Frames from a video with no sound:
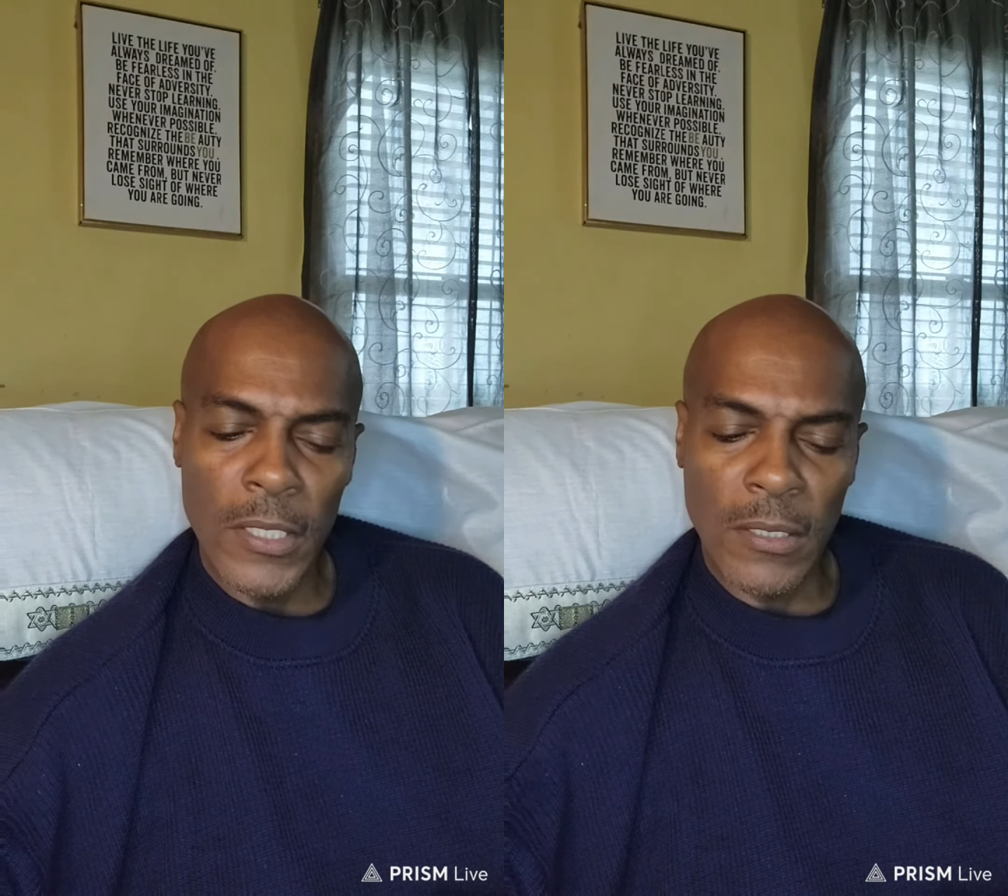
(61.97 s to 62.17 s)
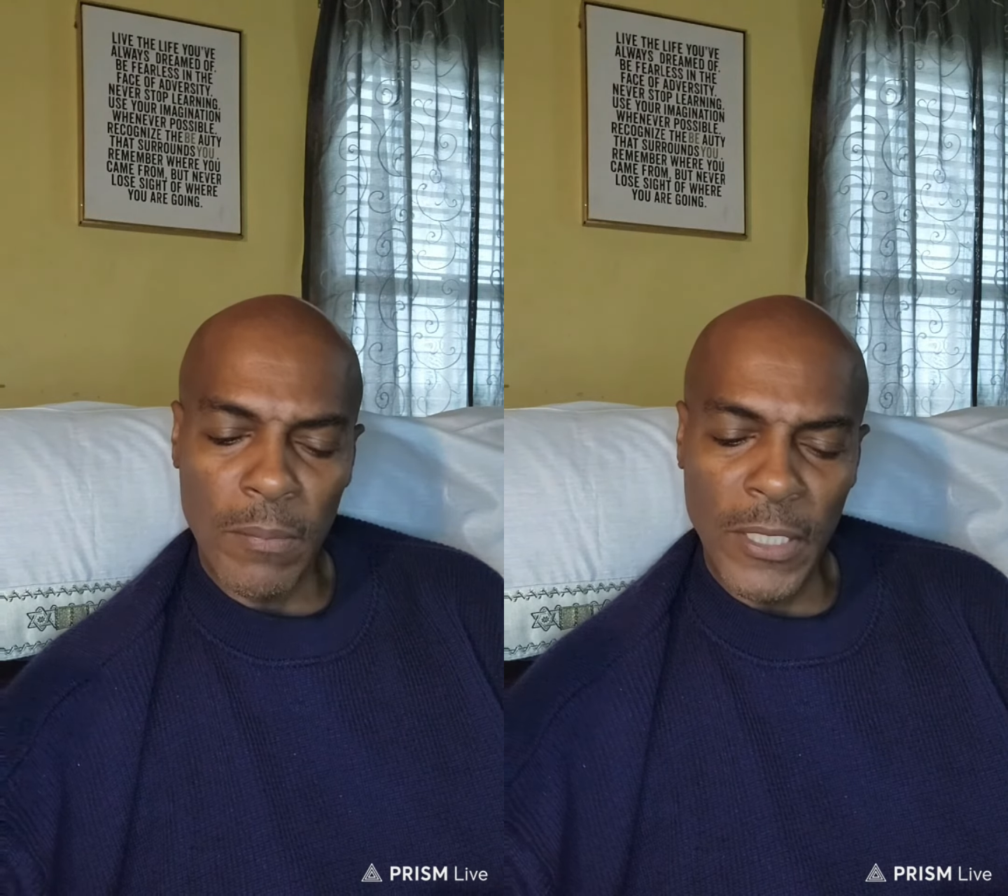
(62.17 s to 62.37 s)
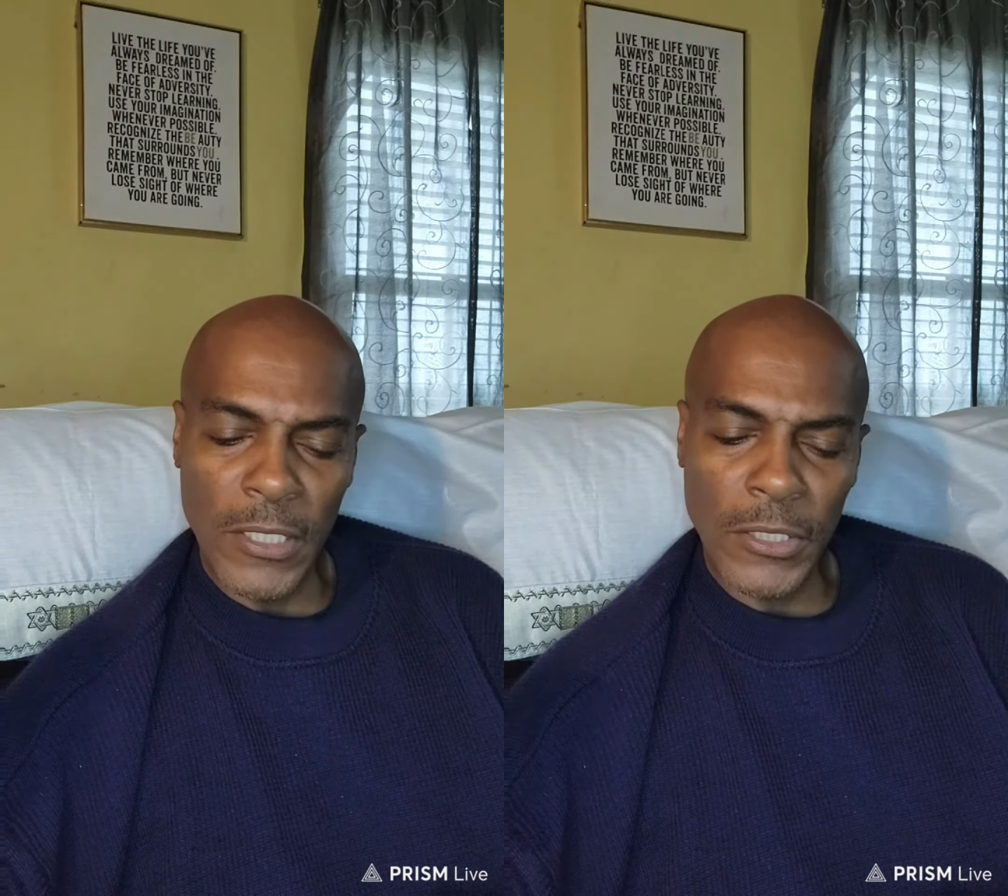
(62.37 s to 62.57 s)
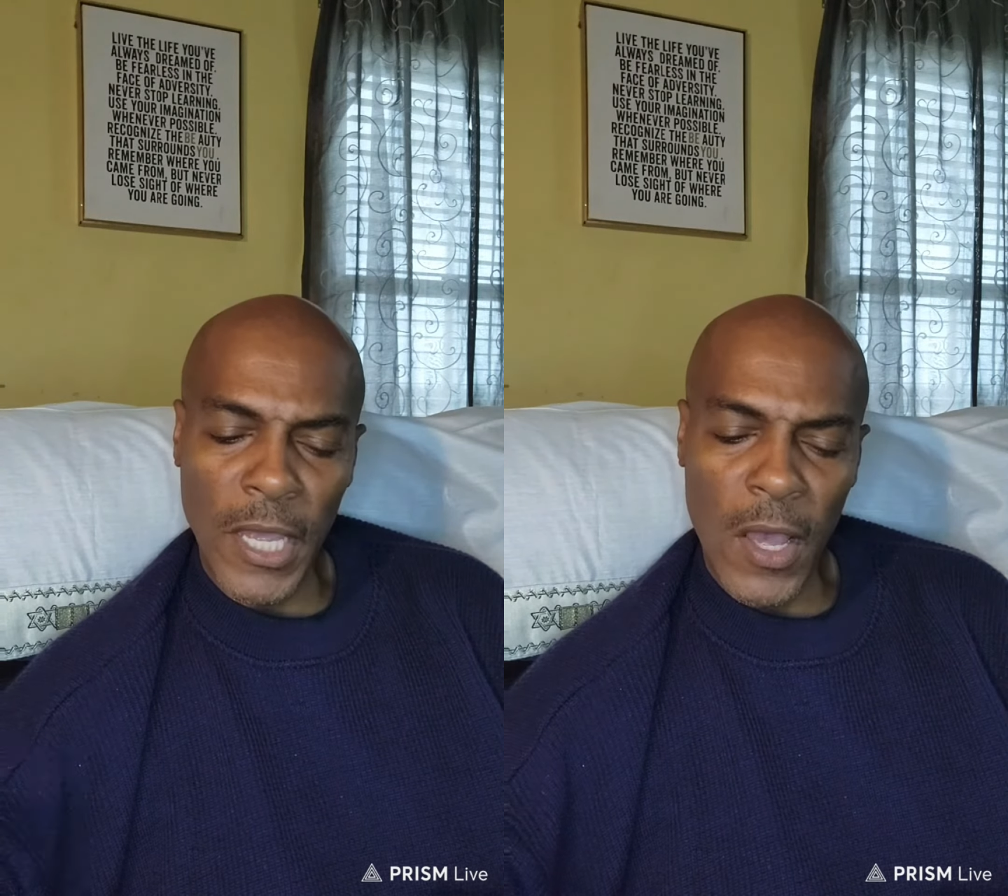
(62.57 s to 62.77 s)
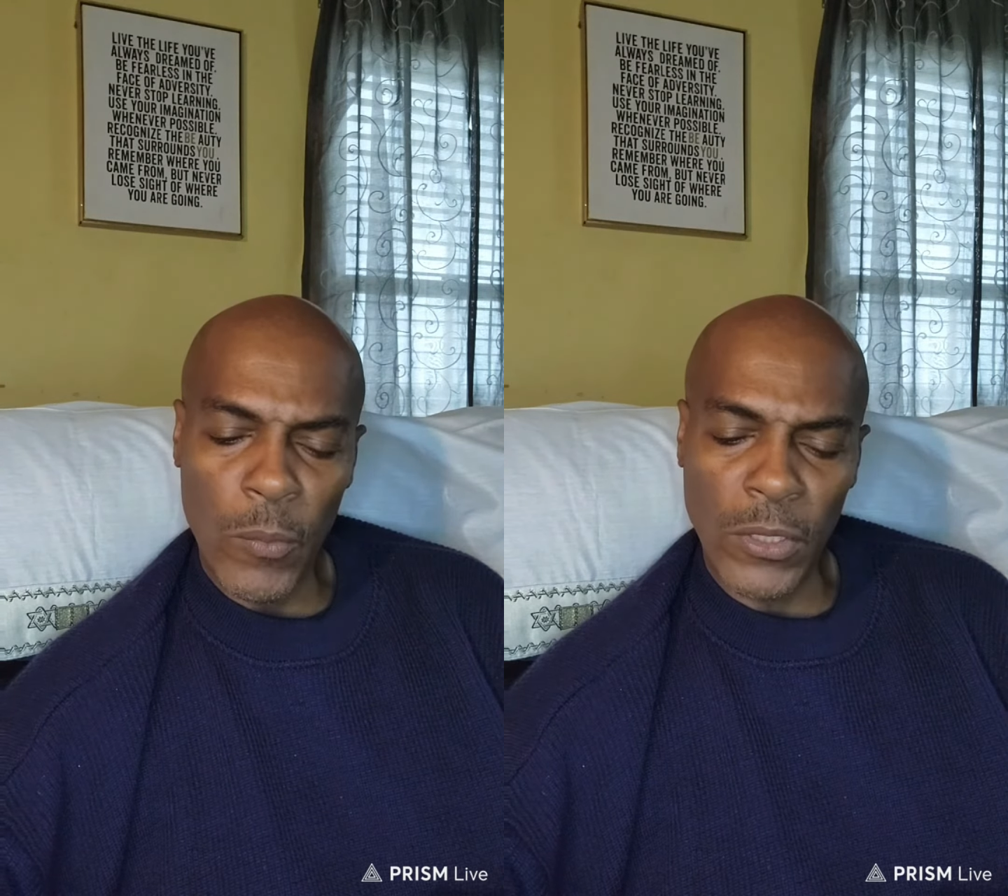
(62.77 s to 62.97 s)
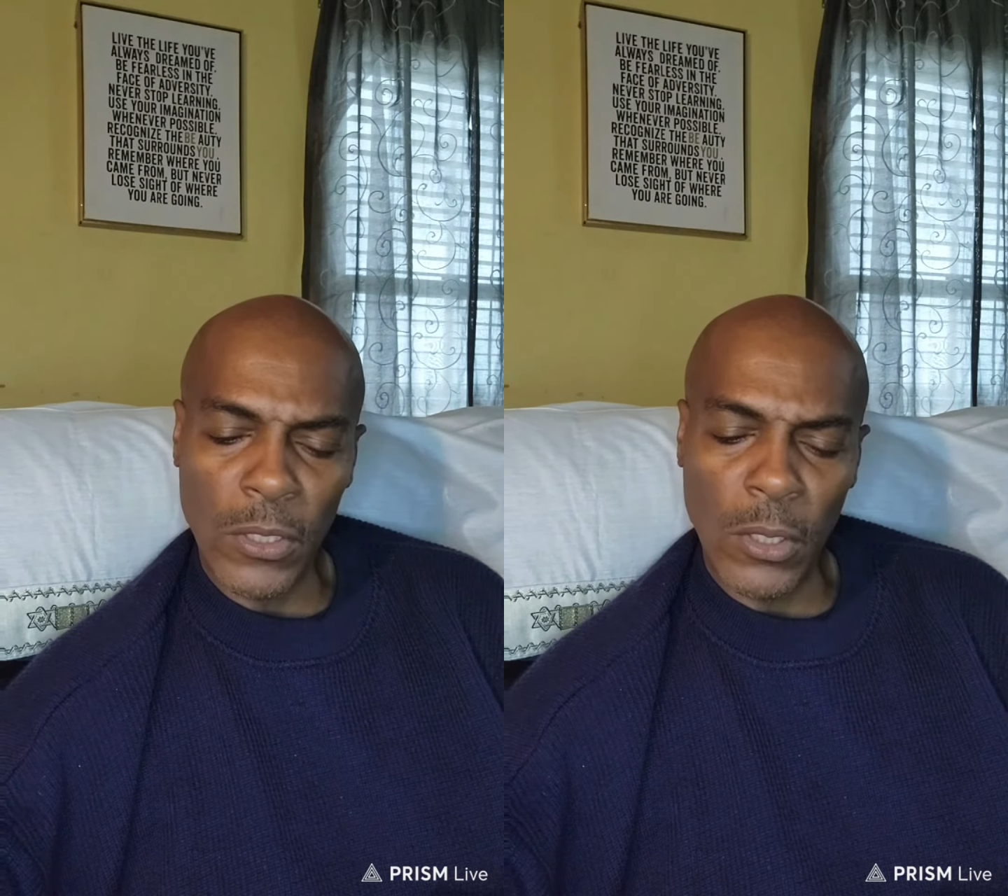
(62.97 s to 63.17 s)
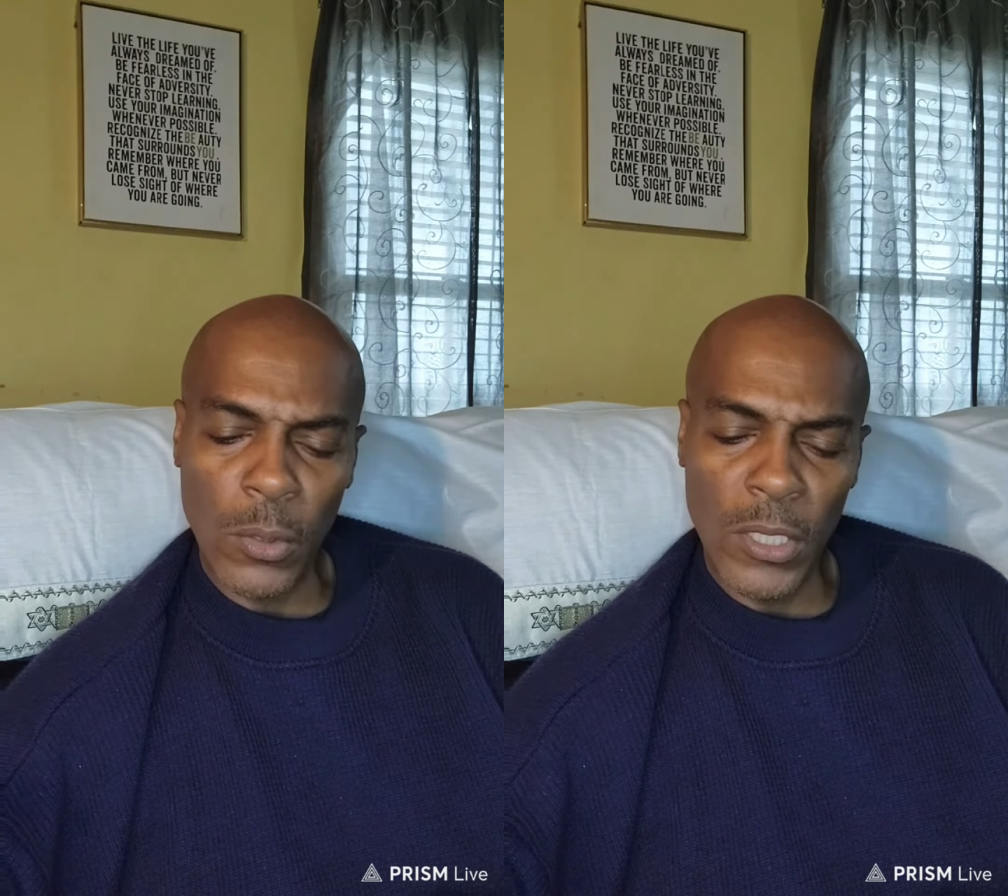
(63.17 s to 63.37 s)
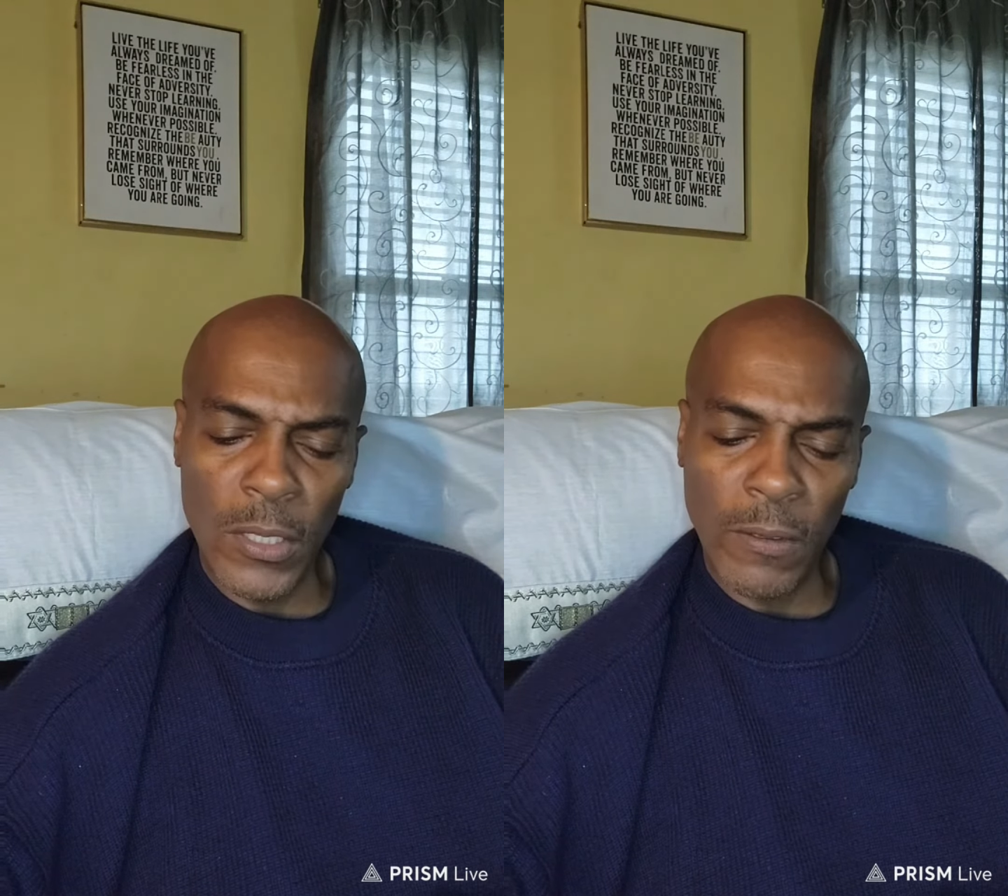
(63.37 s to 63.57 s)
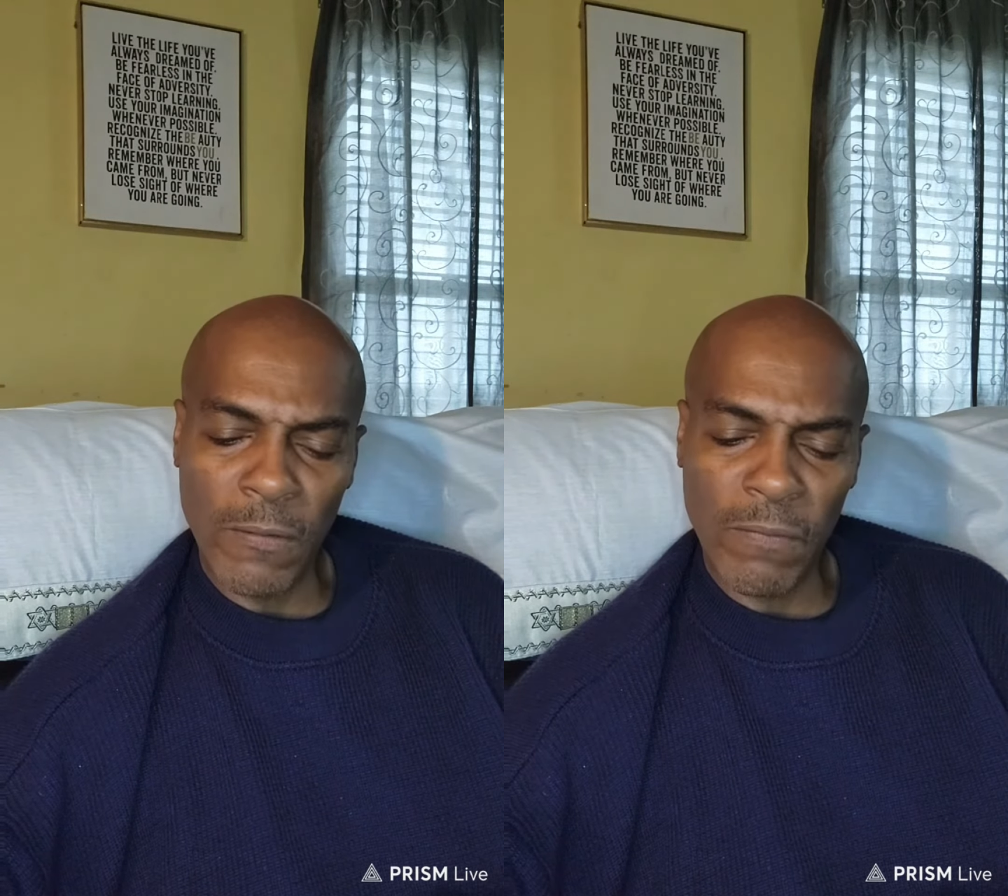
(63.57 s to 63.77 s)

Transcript: to be shot with the Holy Ghost